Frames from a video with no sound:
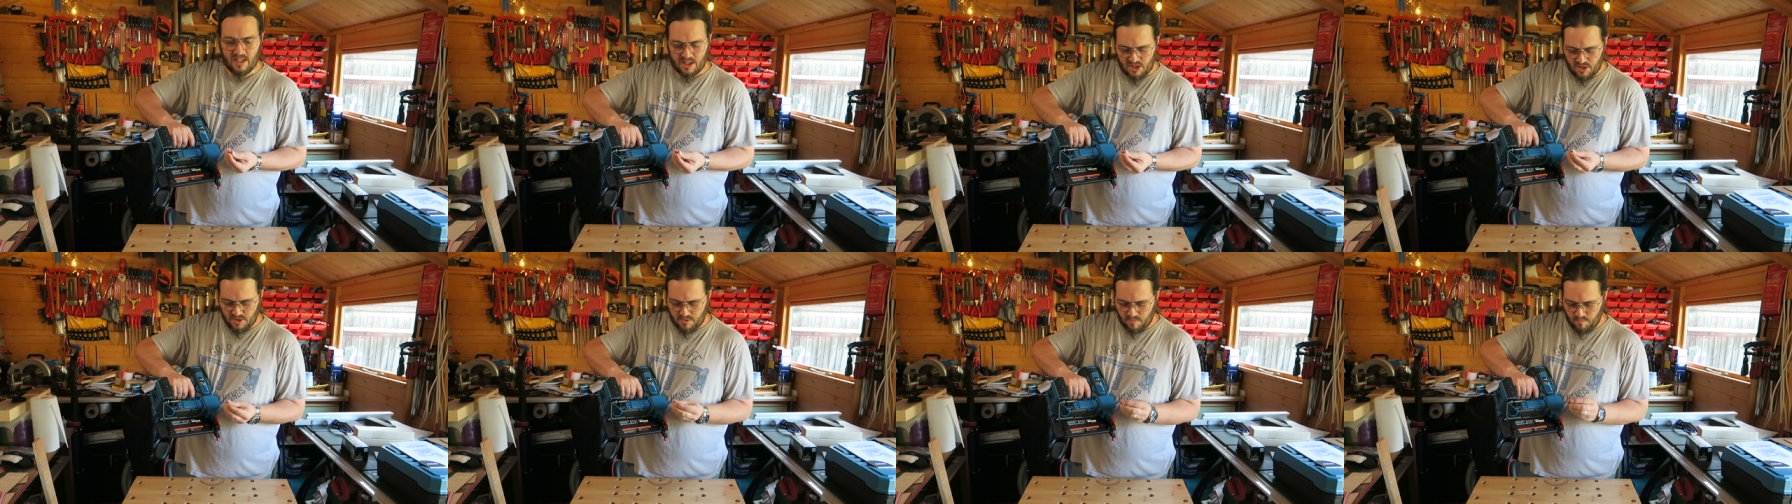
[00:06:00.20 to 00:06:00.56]
a
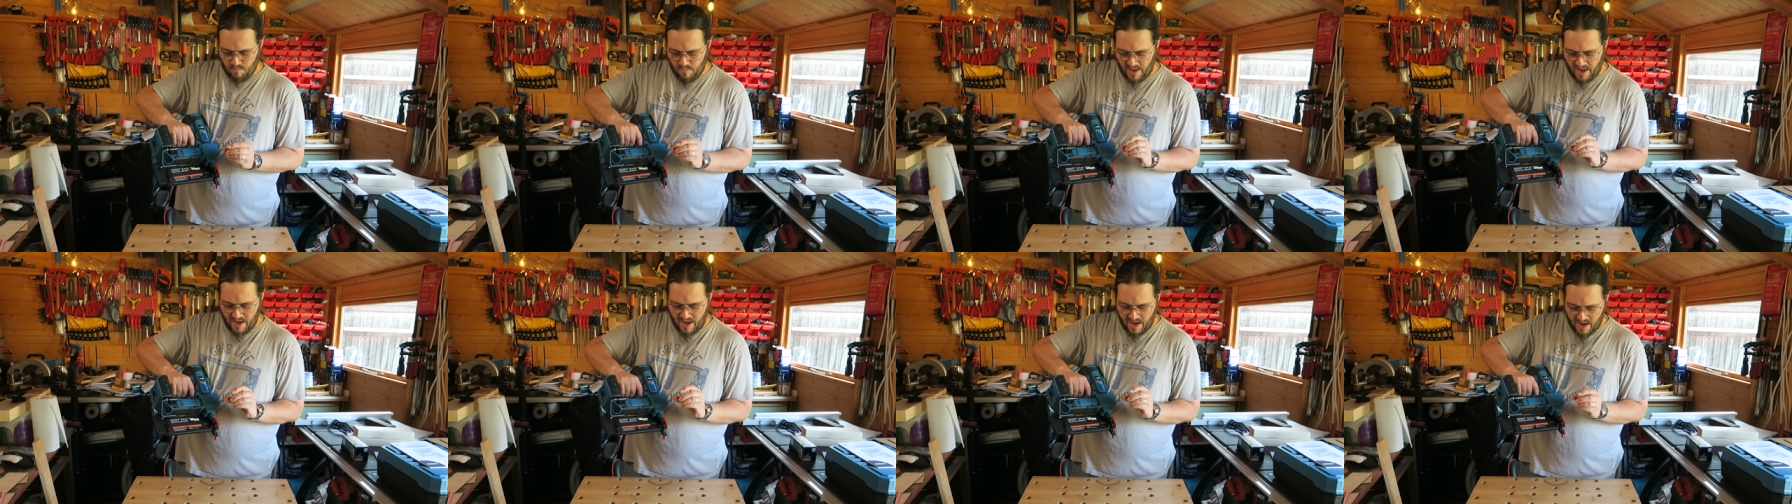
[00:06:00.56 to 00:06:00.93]

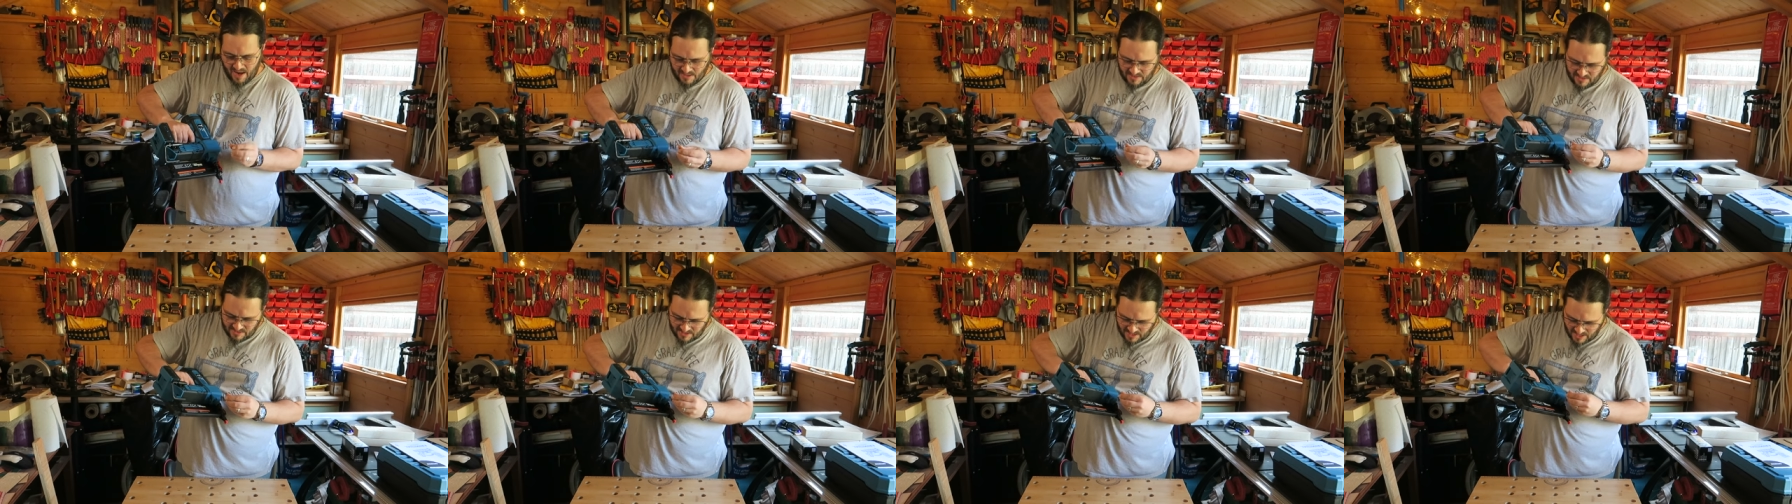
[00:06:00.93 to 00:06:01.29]

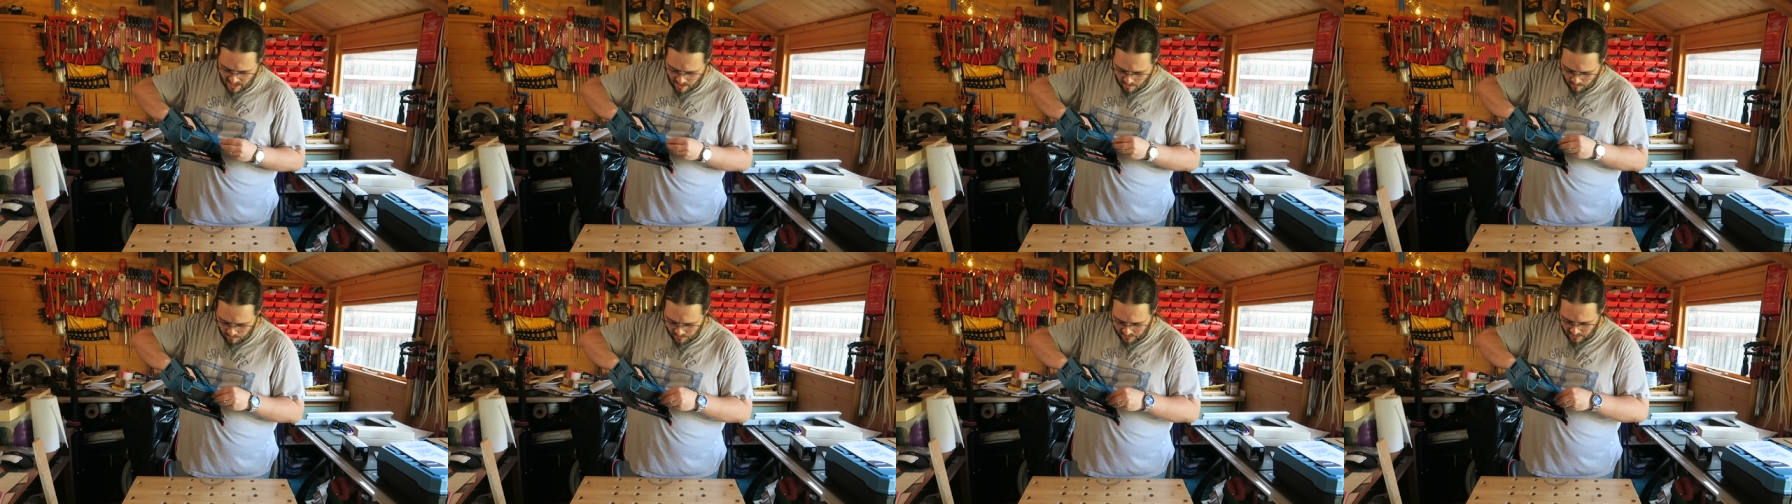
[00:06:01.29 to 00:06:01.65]
spare
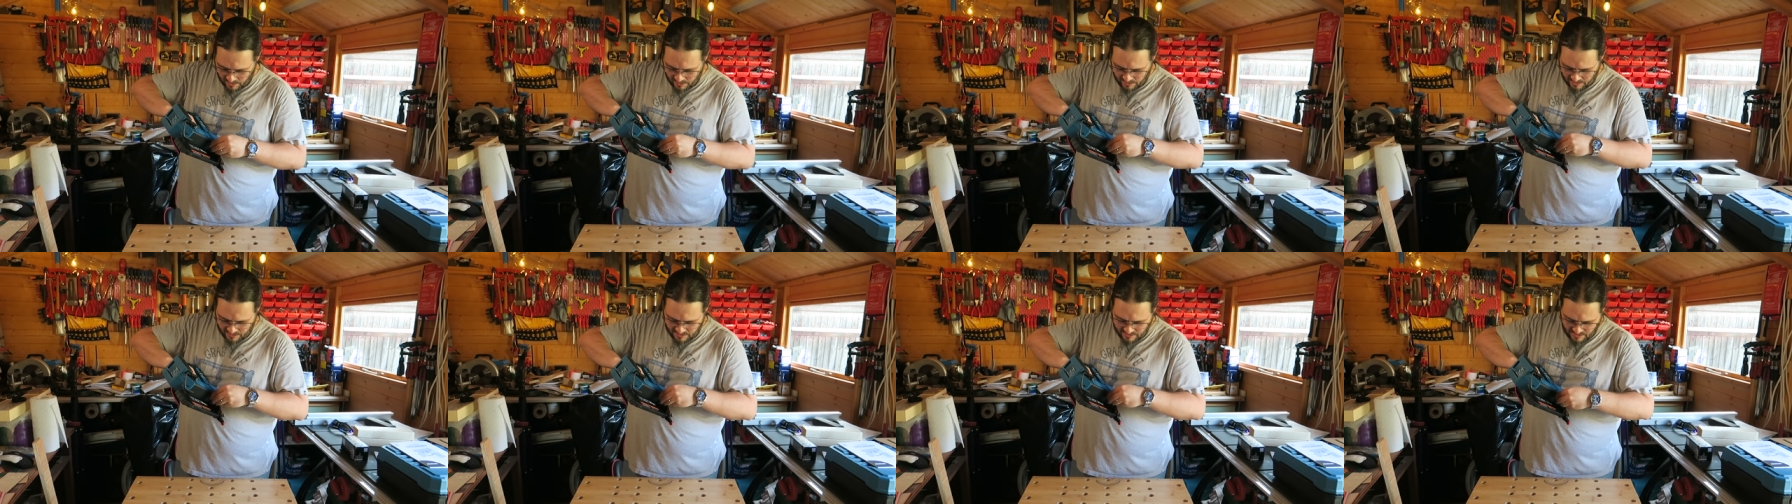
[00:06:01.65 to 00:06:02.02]
tip
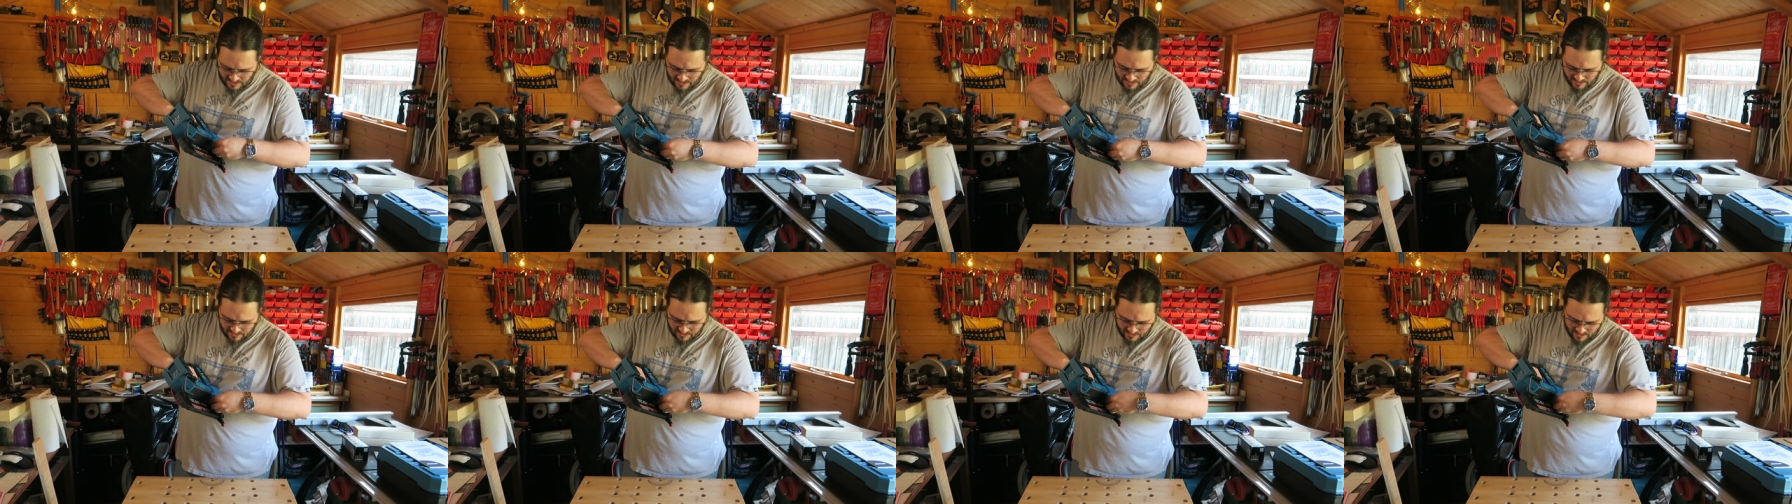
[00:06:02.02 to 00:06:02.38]
and it
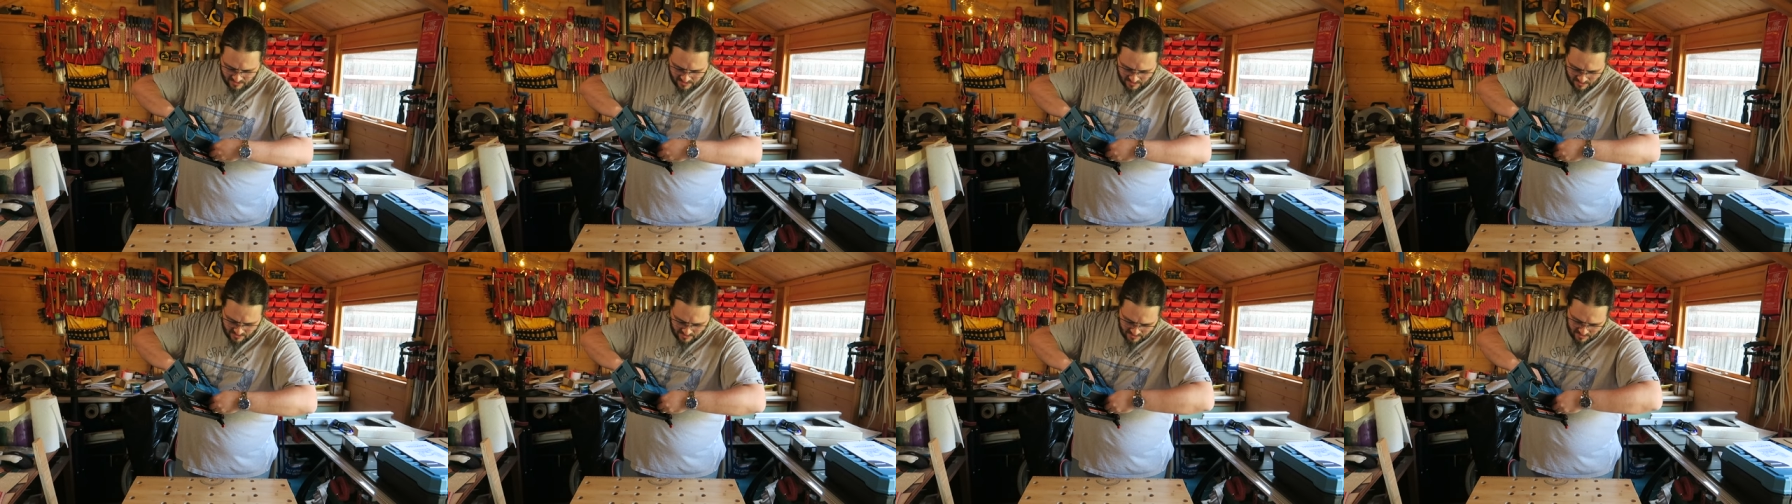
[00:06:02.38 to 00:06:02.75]
sits
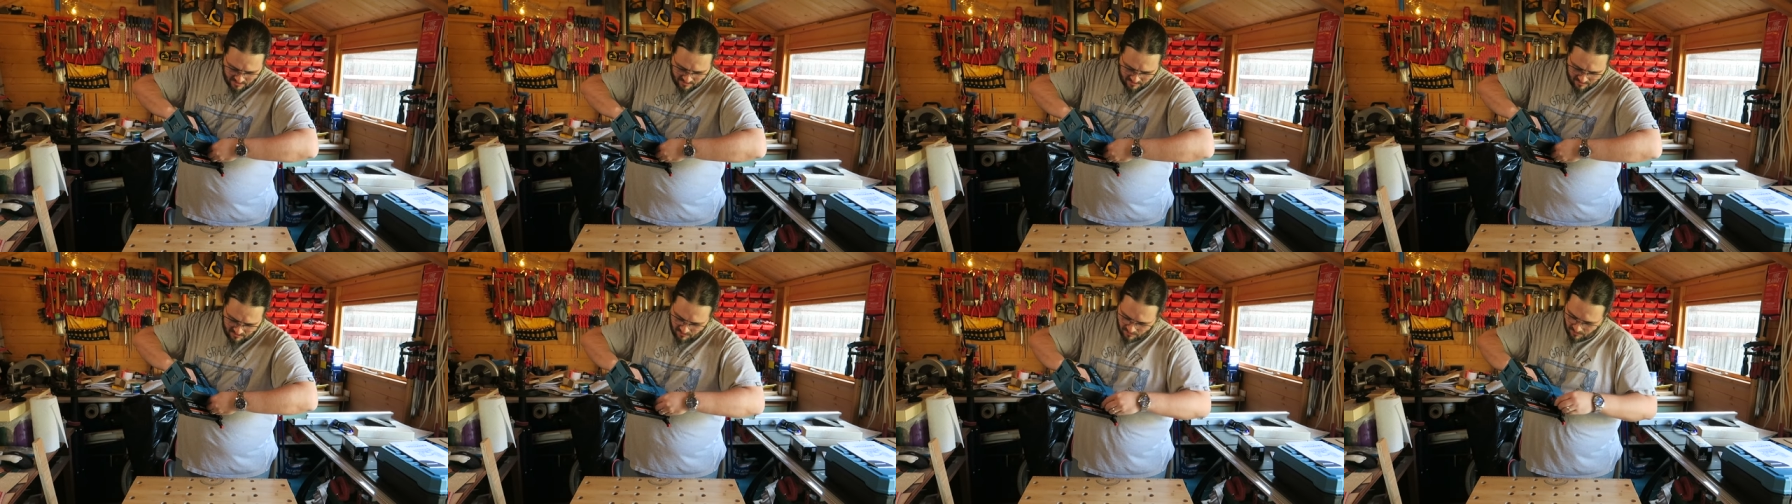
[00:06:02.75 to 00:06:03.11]

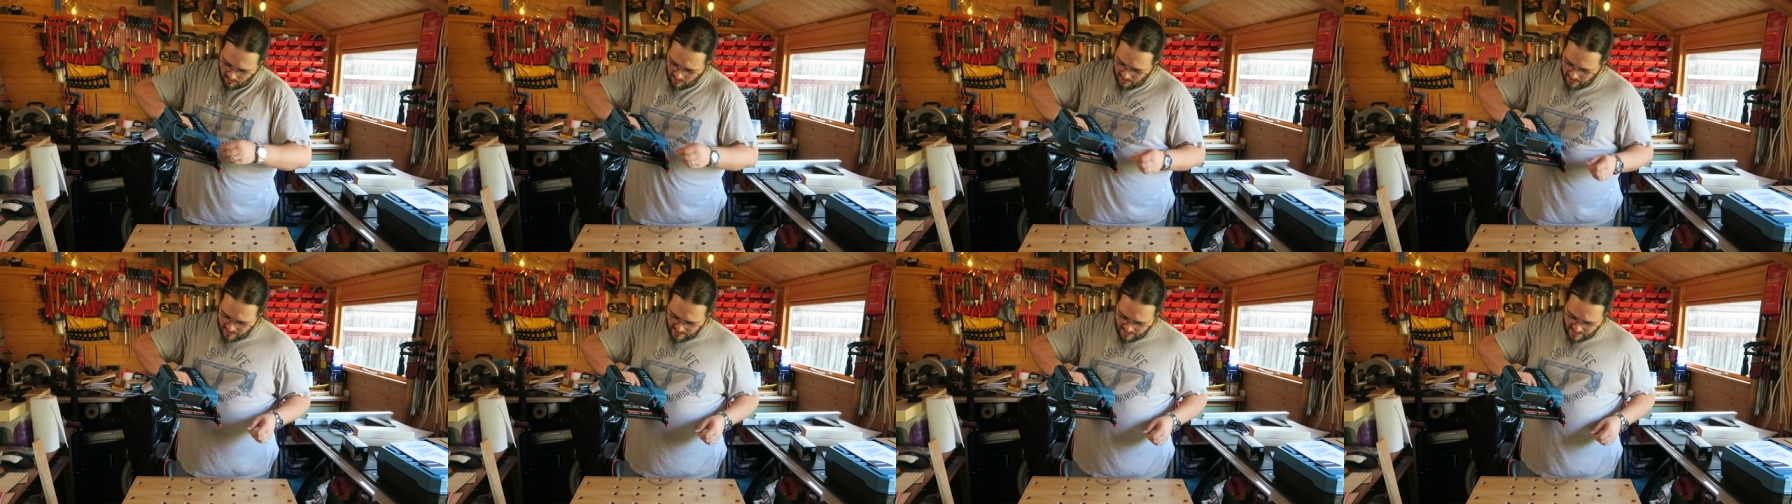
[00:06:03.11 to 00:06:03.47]

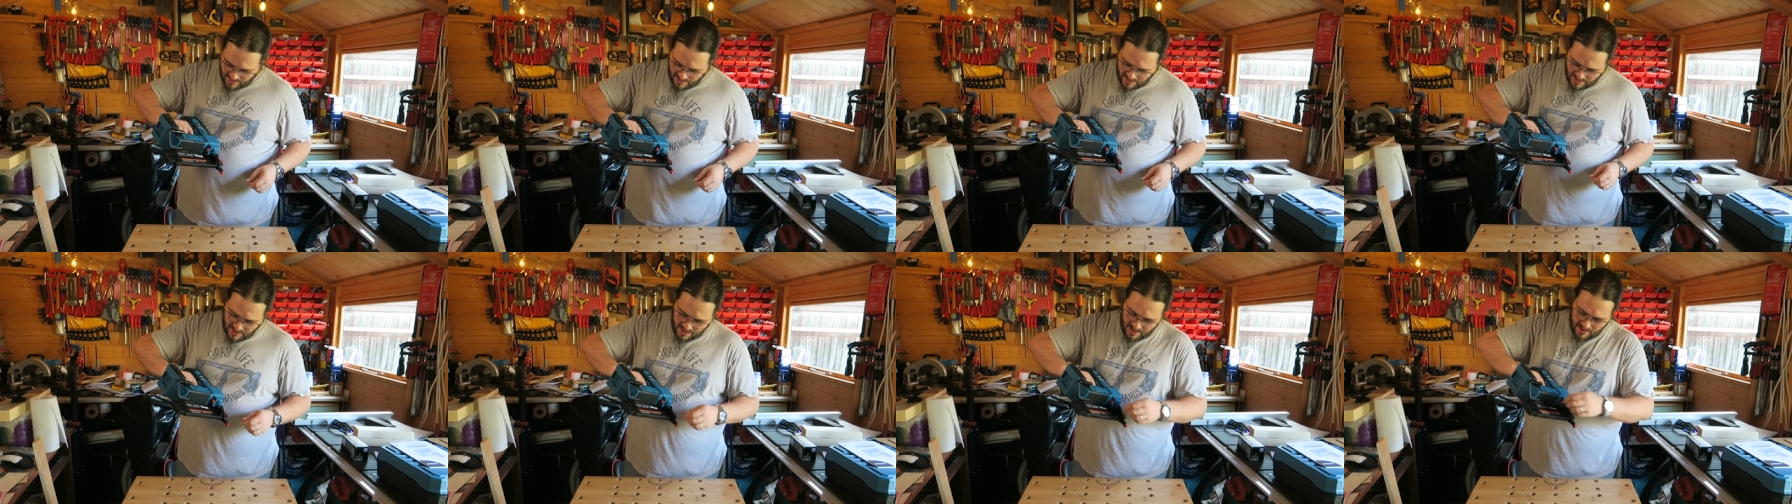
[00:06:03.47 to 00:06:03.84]
right
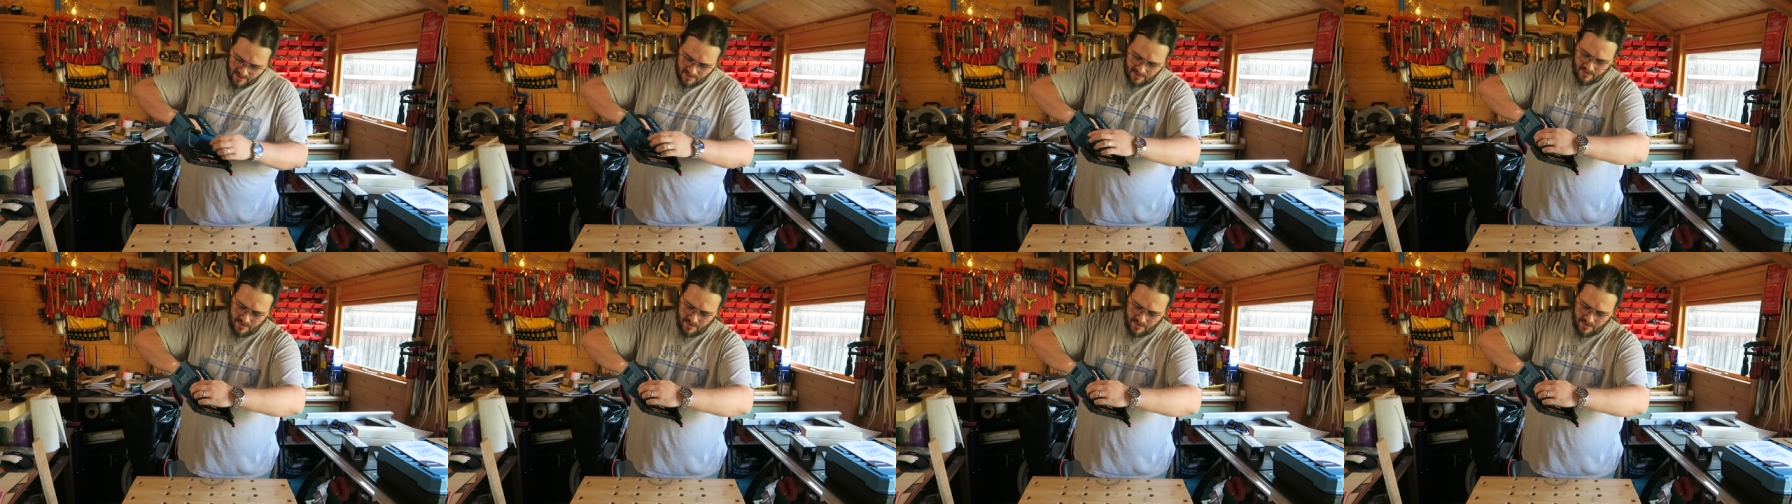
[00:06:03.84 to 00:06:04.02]
there.